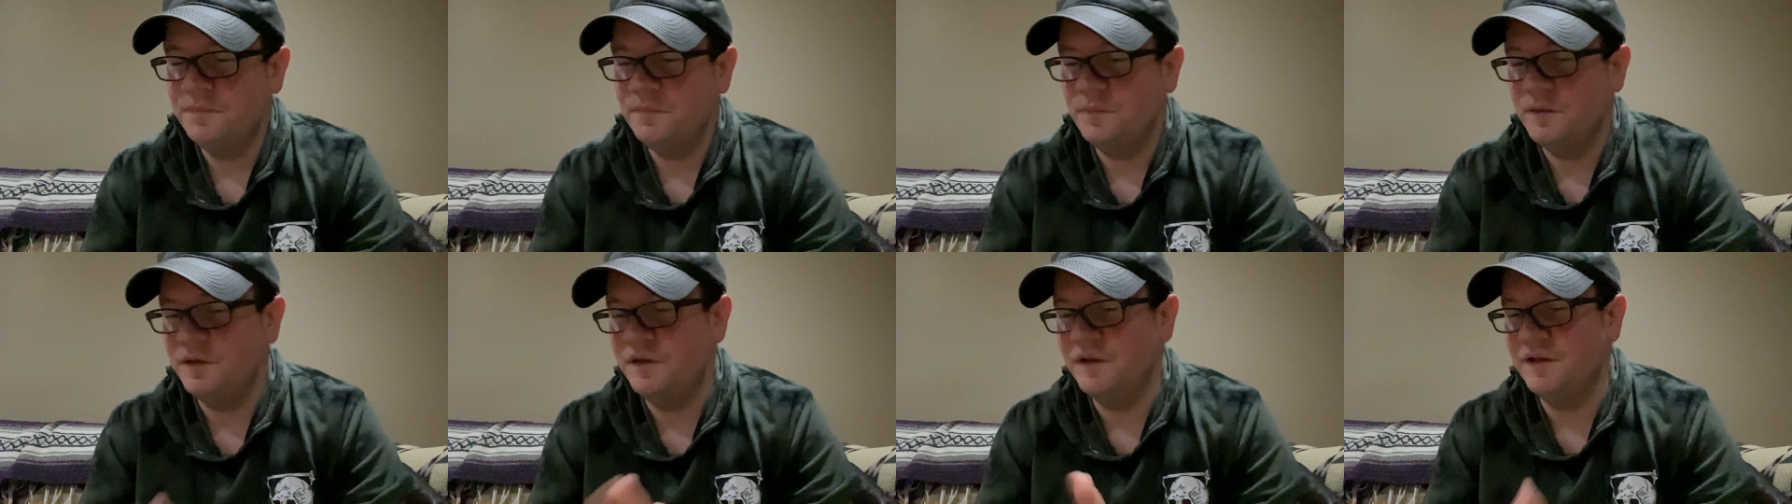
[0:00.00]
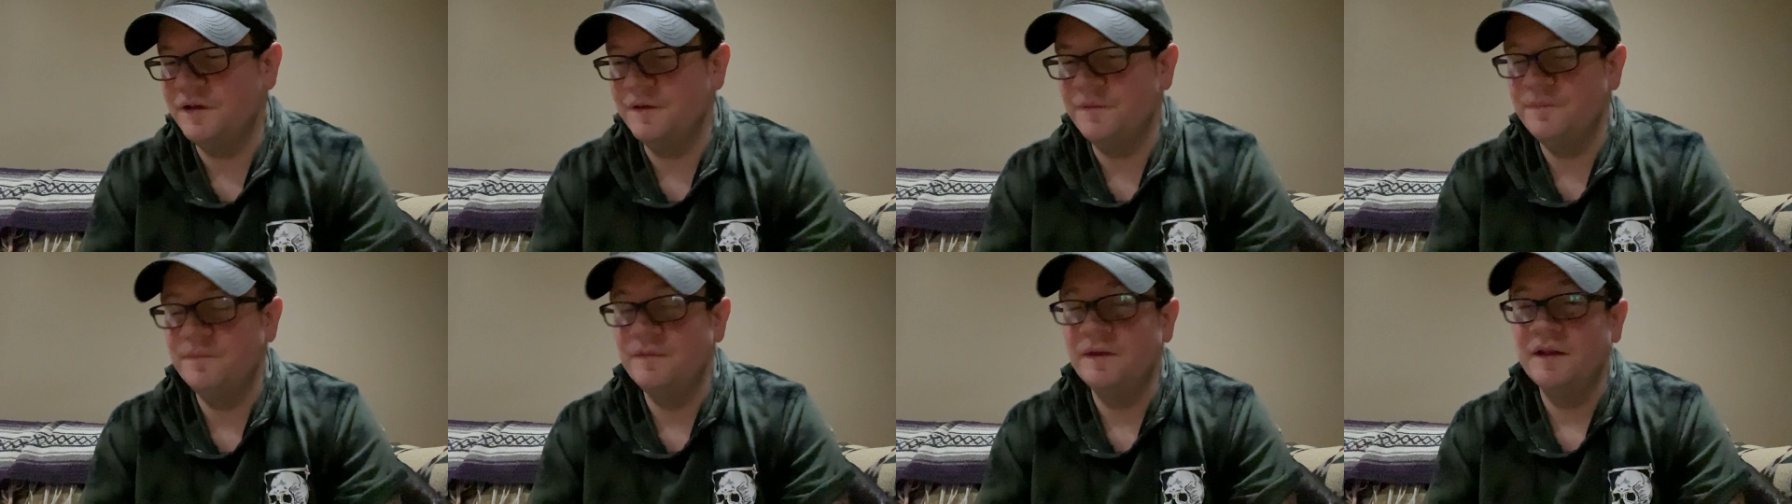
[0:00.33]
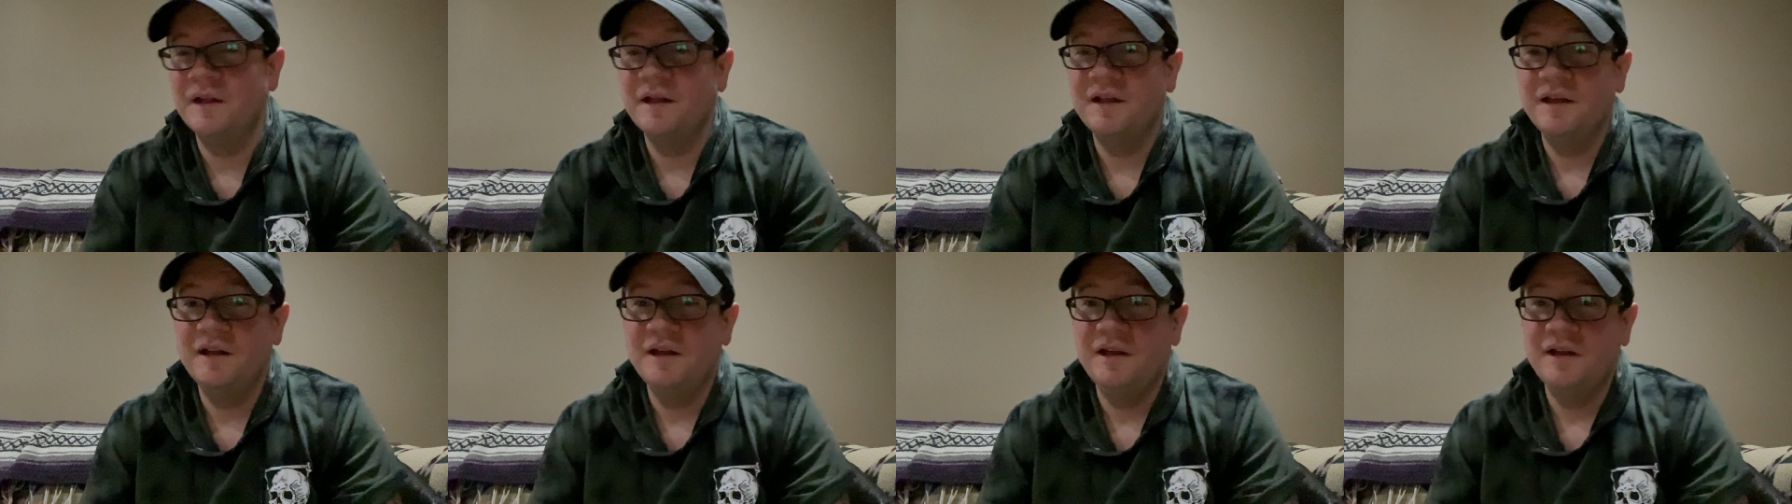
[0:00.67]
But yeah,
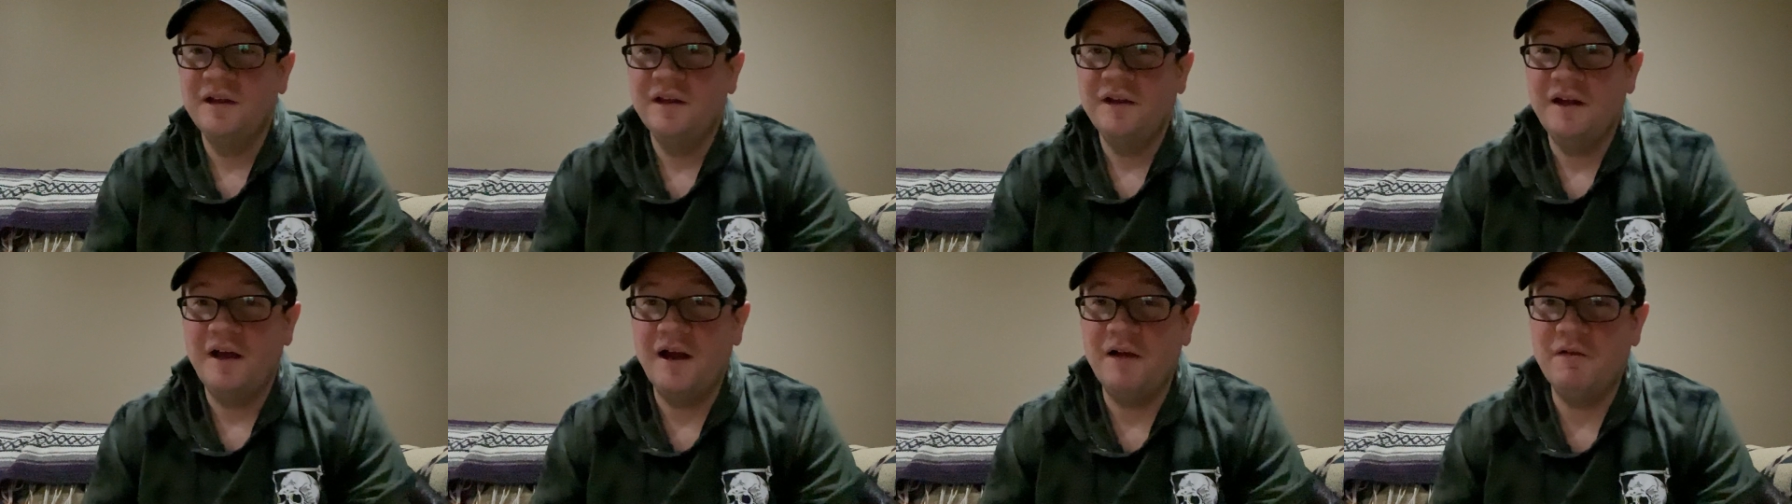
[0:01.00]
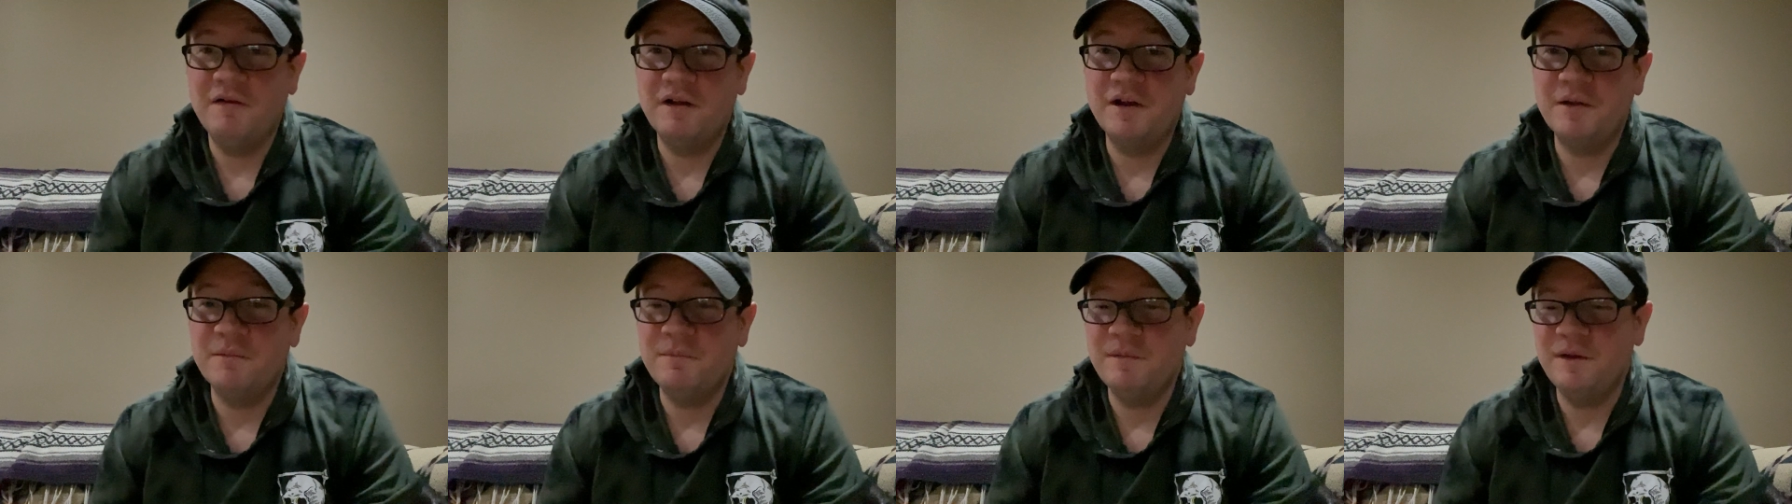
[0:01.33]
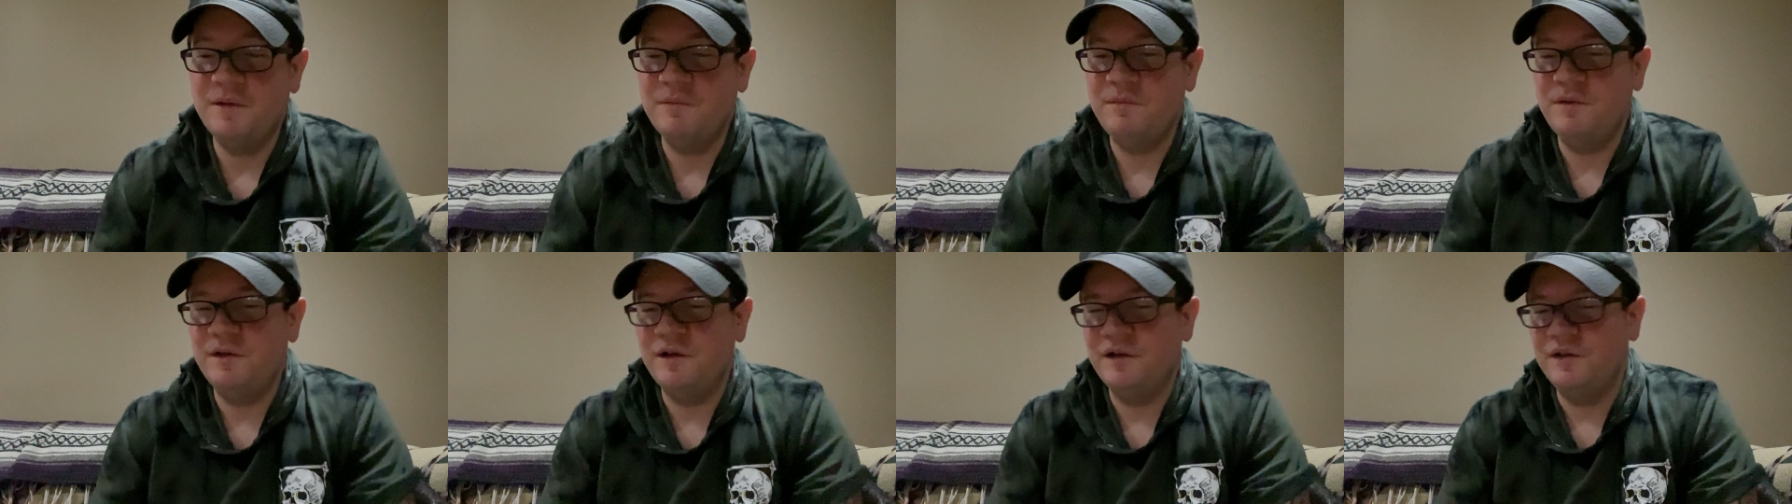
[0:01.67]
I
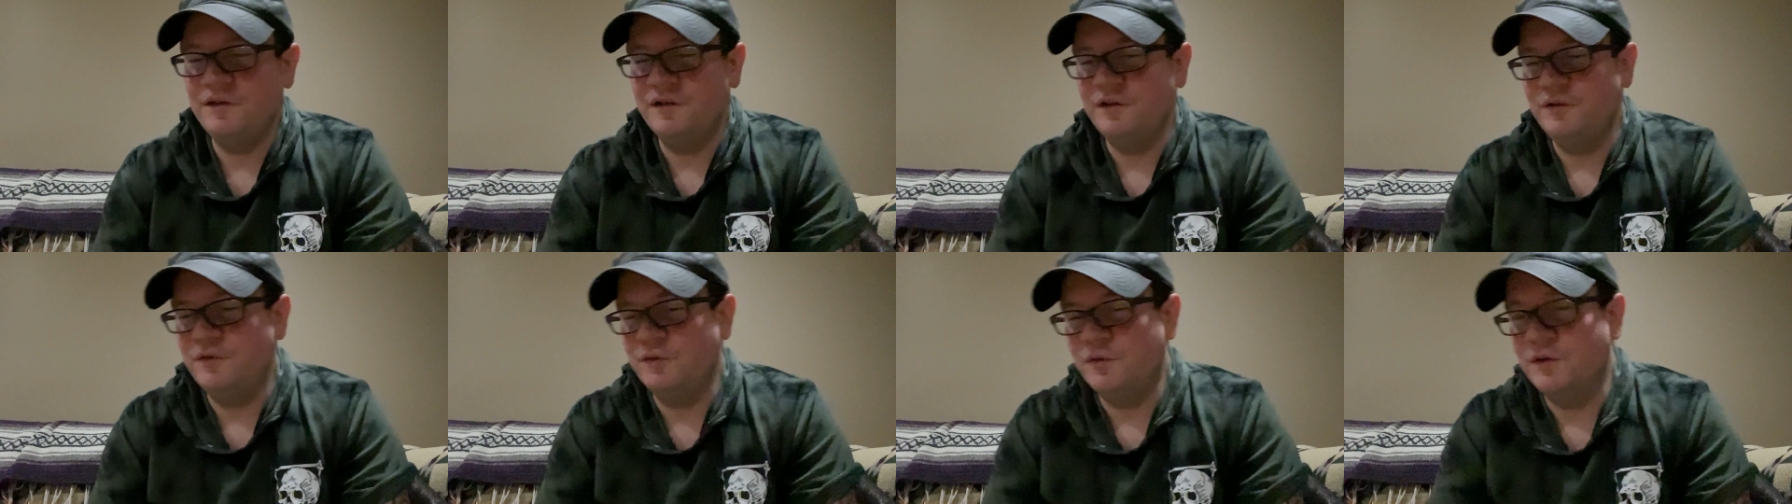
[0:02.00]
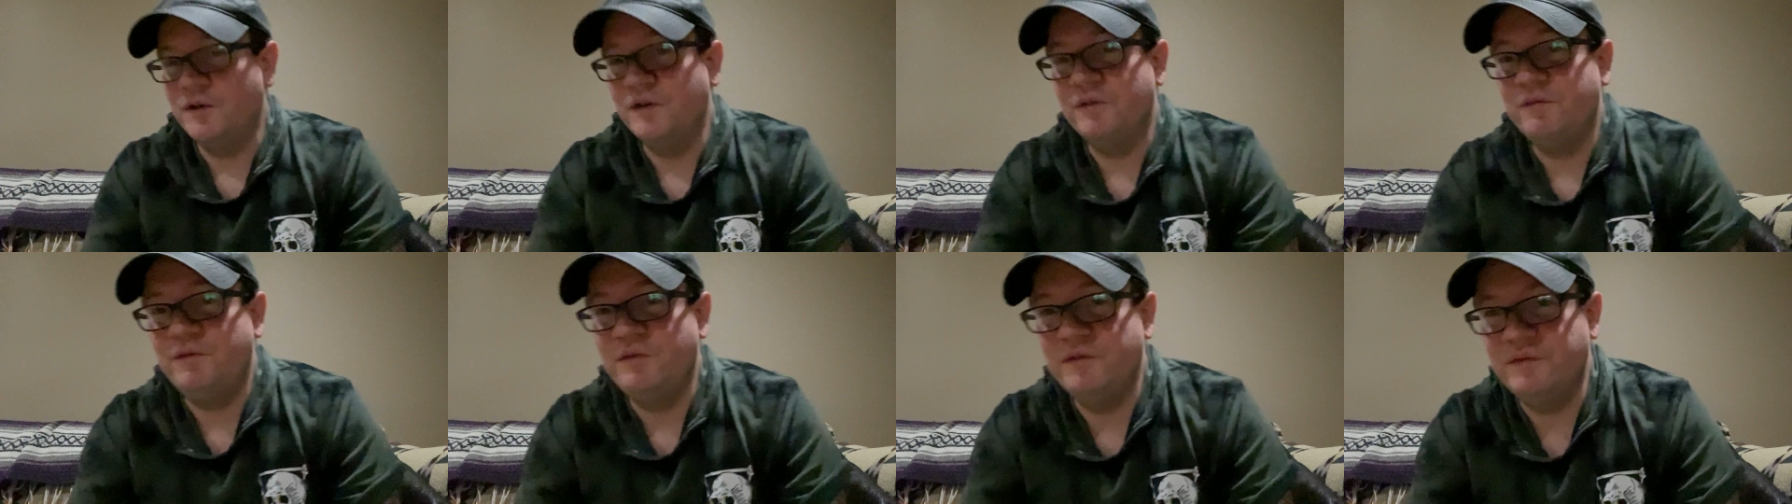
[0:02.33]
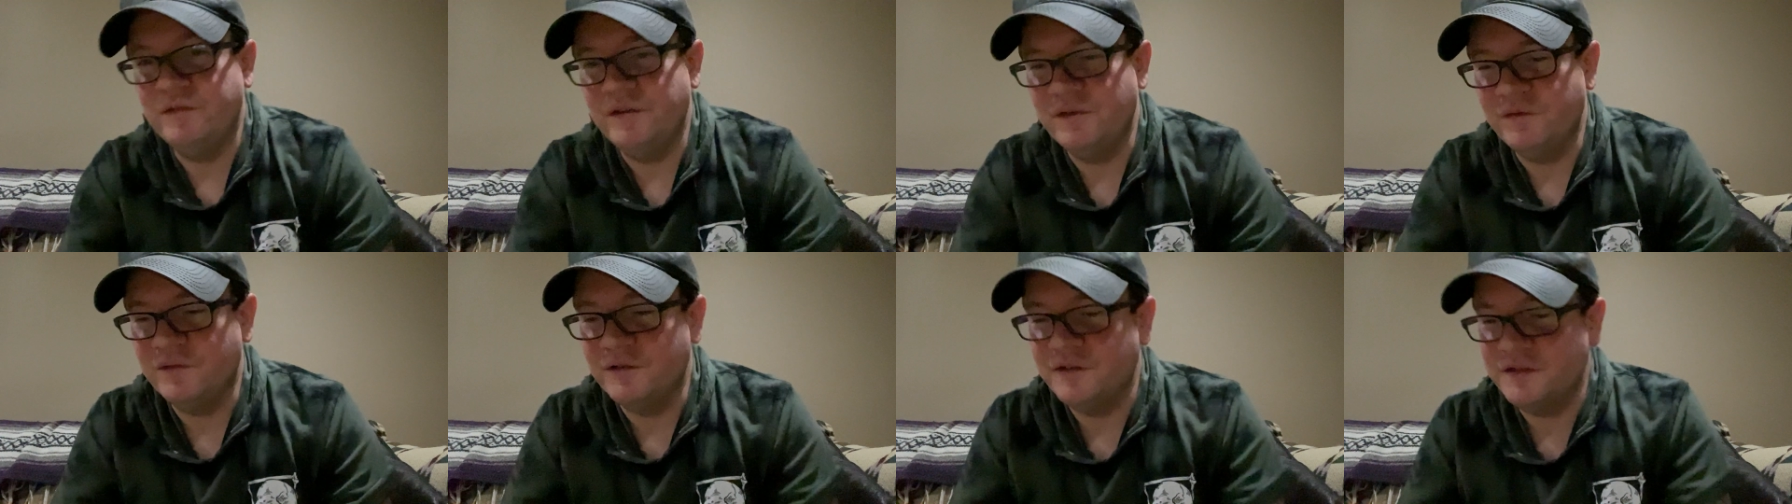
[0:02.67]
recommend Beyond the Door if
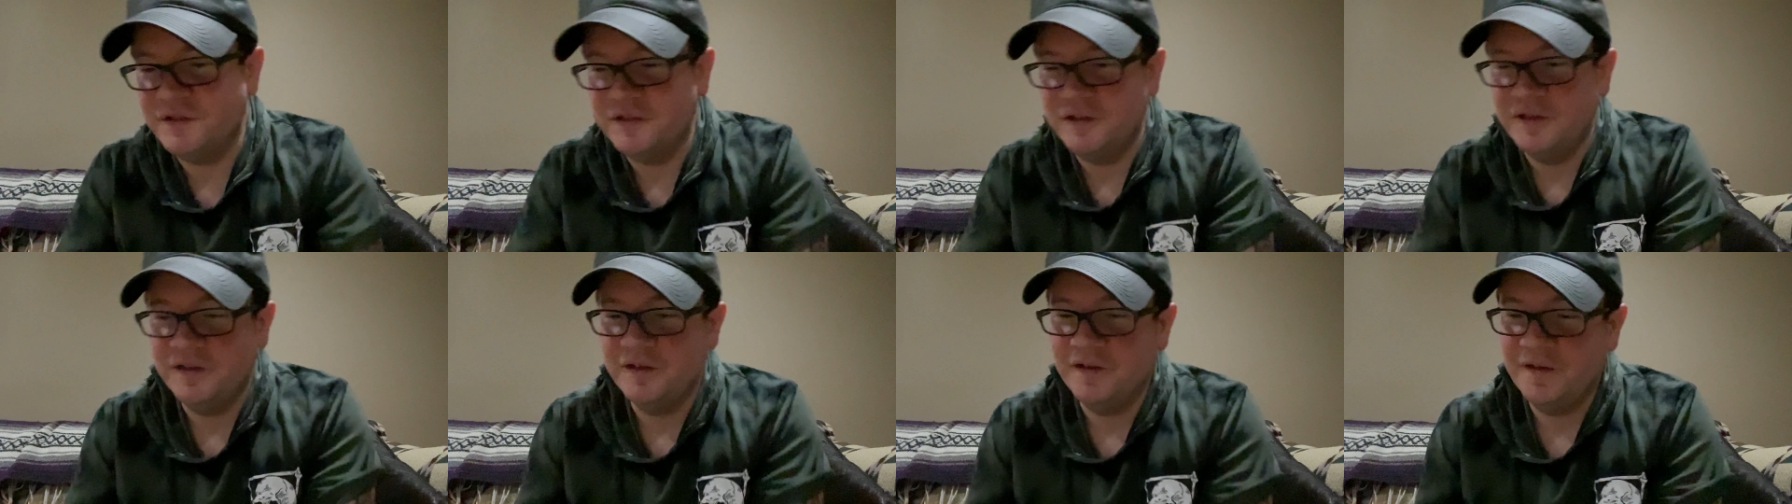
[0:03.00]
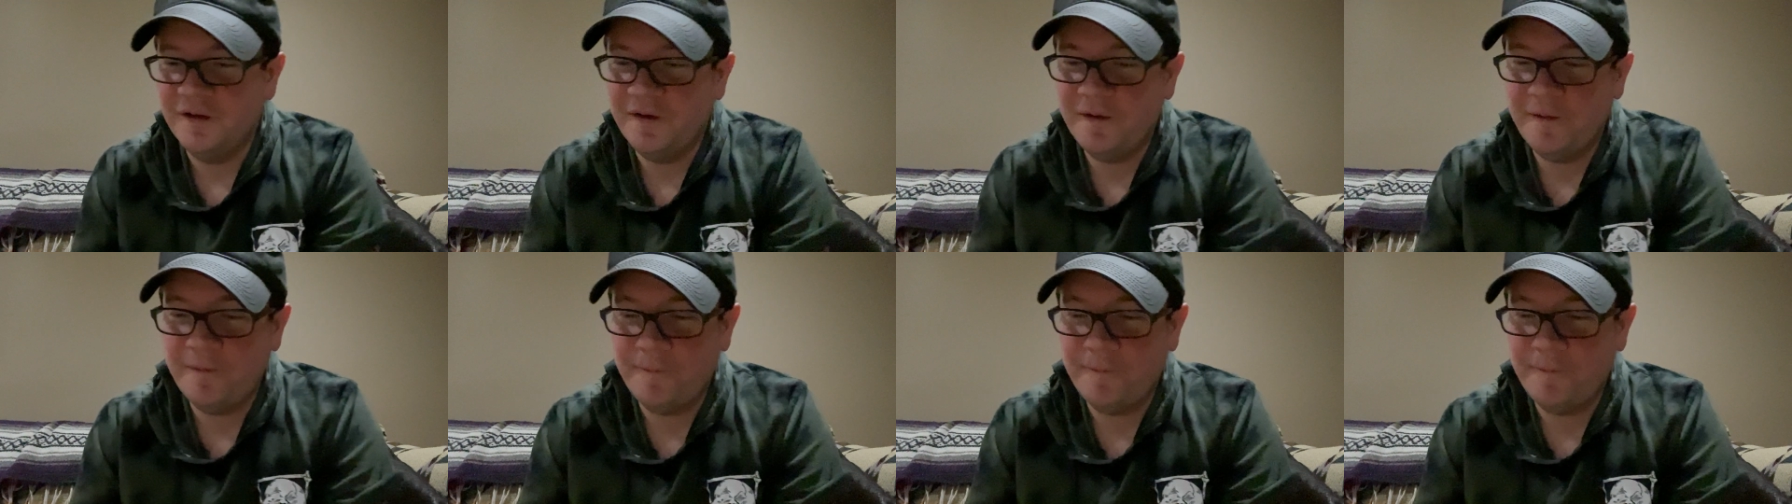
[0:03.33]
you've never seen it.